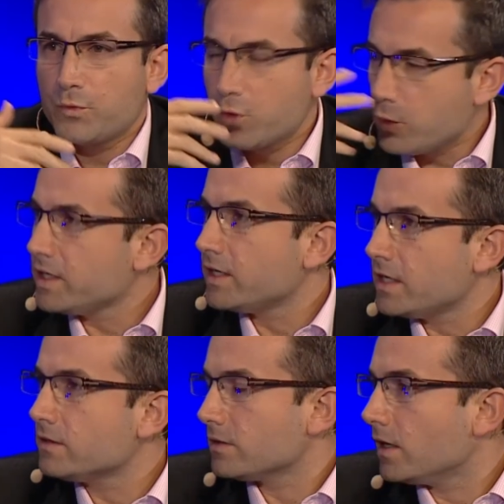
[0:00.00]
Do we
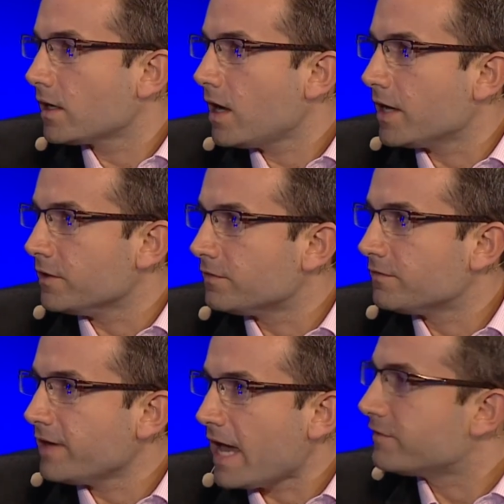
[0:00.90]
need a kind of
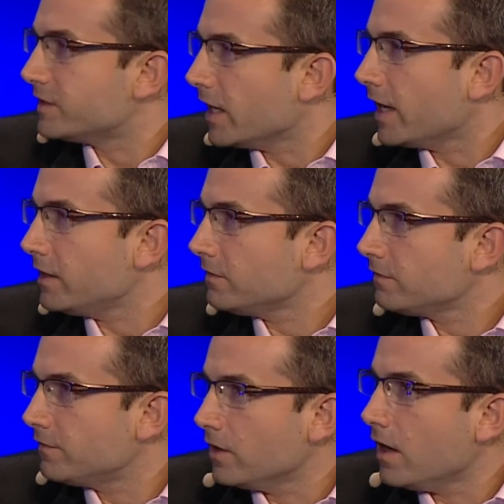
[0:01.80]
FDA
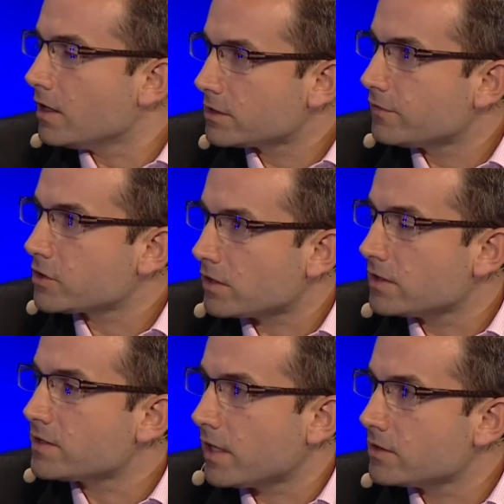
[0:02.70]
for artificial
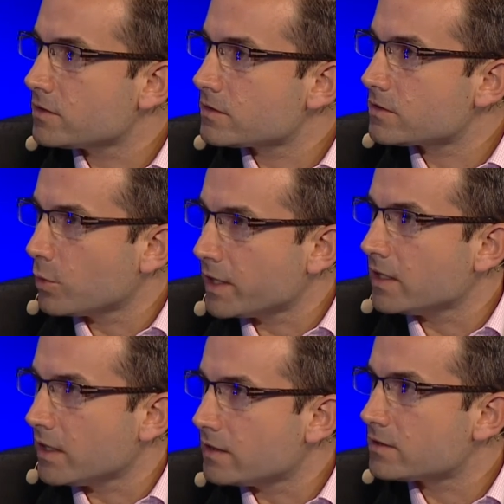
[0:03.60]
intelligence? Do we
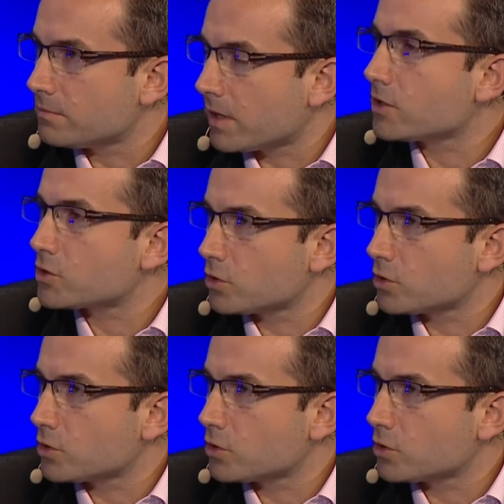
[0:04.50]
need to make